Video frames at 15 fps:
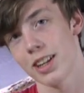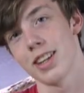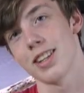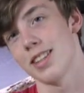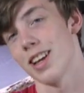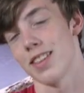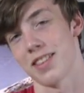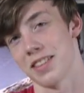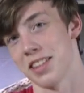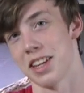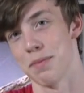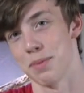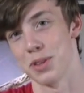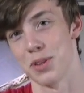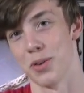it's not the
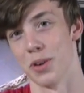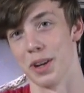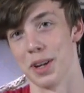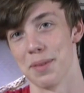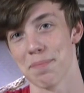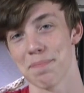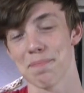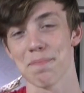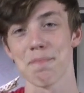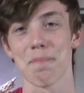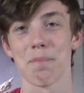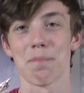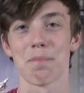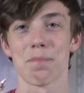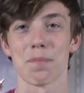same story,
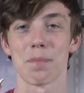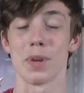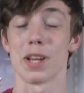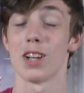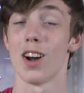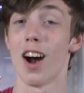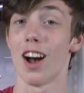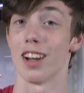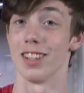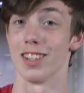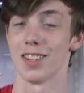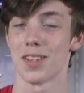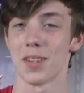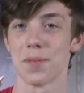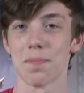
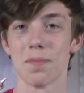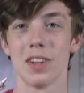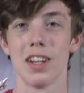because